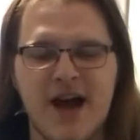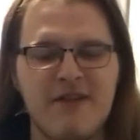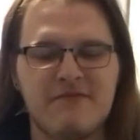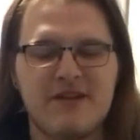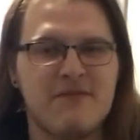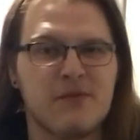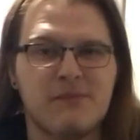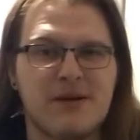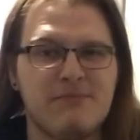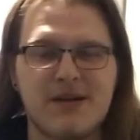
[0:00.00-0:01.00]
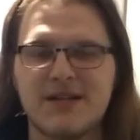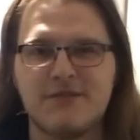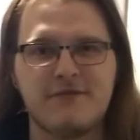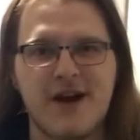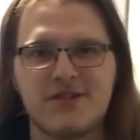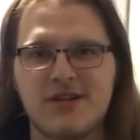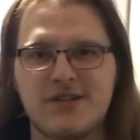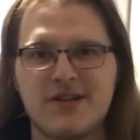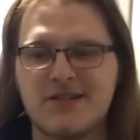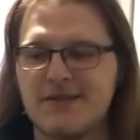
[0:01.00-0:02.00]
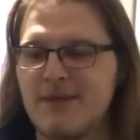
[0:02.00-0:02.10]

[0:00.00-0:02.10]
I've never been big into fashion in Destiny.